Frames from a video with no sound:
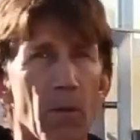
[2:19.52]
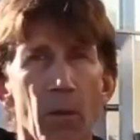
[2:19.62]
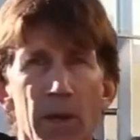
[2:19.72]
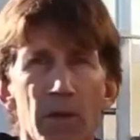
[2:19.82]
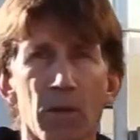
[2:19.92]

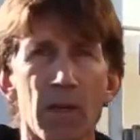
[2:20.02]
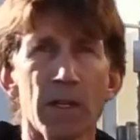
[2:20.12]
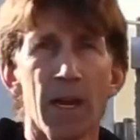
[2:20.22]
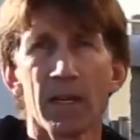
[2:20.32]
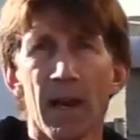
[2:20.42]
what it's going to
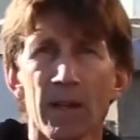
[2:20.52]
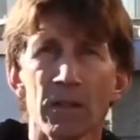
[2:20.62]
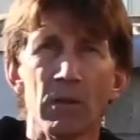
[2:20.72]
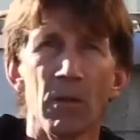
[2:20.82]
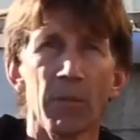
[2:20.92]
take to
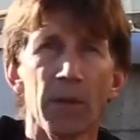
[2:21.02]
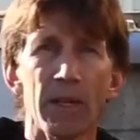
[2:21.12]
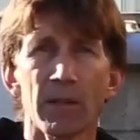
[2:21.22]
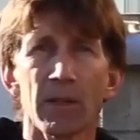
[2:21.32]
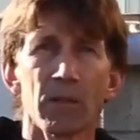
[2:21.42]
actually
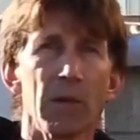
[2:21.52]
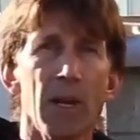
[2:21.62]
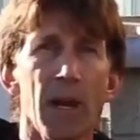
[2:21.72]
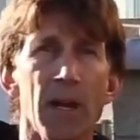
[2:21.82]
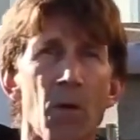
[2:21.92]
replace this
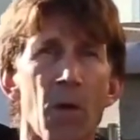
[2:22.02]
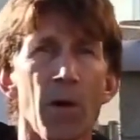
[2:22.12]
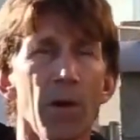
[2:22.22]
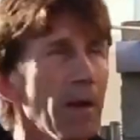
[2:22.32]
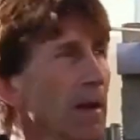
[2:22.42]
retaining
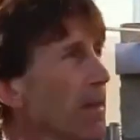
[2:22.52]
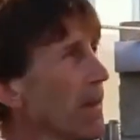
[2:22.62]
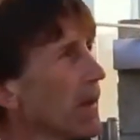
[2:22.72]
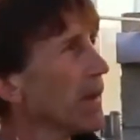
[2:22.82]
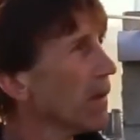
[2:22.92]
wall.
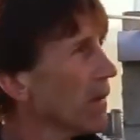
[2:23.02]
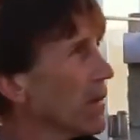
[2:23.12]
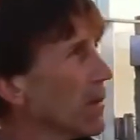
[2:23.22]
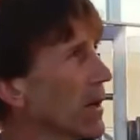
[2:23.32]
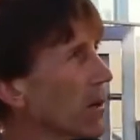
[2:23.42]

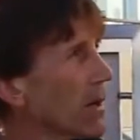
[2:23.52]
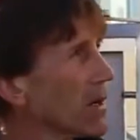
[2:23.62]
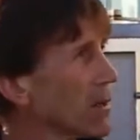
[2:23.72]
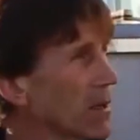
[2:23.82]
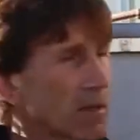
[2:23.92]
The real
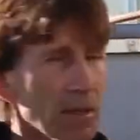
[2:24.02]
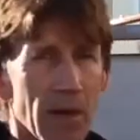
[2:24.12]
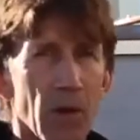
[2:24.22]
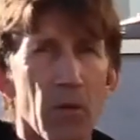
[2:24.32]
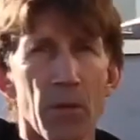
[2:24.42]
question
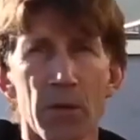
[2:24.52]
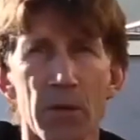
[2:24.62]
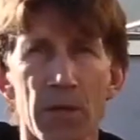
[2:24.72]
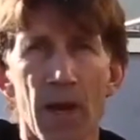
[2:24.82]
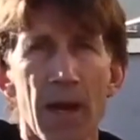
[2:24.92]
that a
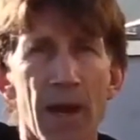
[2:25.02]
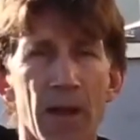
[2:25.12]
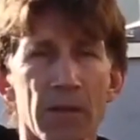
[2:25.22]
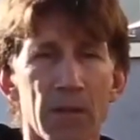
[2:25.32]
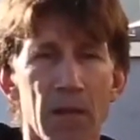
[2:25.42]
homeowner's got to
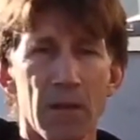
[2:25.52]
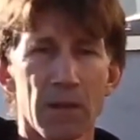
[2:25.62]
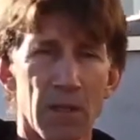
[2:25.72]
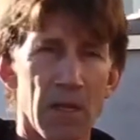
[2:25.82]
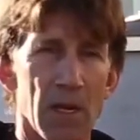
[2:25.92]
ask, and
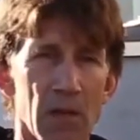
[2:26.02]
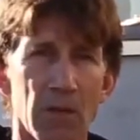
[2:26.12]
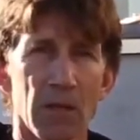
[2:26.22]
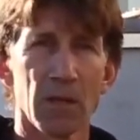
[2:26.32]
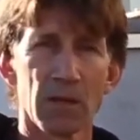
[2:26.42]
which the
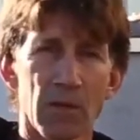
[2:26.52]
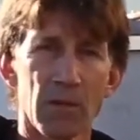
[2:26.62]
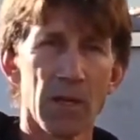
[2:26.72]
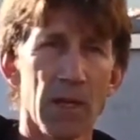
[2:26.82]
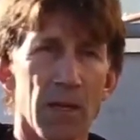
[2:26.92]
EQC isn't
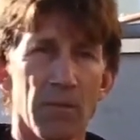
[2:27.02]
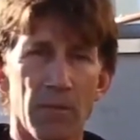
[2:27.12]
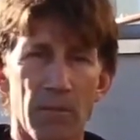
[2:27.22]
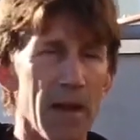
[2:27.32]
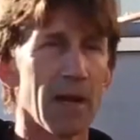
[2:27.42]
really
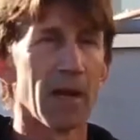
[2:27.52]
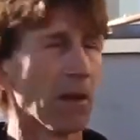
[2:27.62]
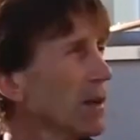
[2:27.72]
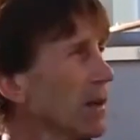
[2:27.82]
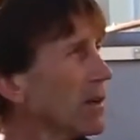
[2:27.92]
making
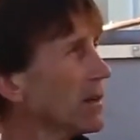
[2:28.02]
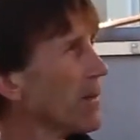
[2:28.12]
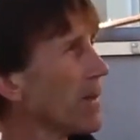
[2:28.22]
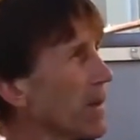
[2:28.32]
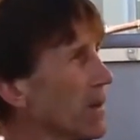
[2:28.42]
clear,
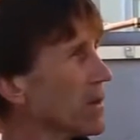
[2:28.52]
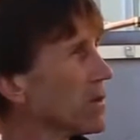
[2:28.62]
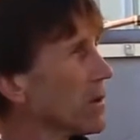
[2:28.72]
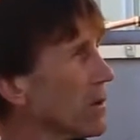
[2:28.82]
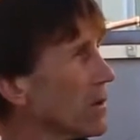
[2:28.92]

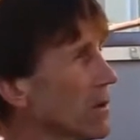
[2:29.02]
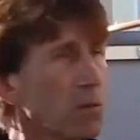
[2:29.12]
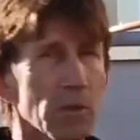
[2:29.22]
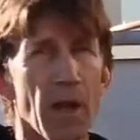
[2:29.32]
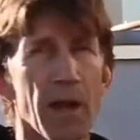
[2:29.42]
is
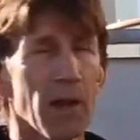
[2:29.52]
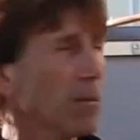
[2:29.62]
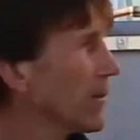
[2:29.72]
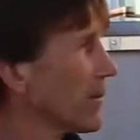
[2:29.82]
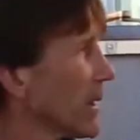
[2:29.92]
who's
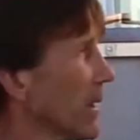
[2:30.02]
liable?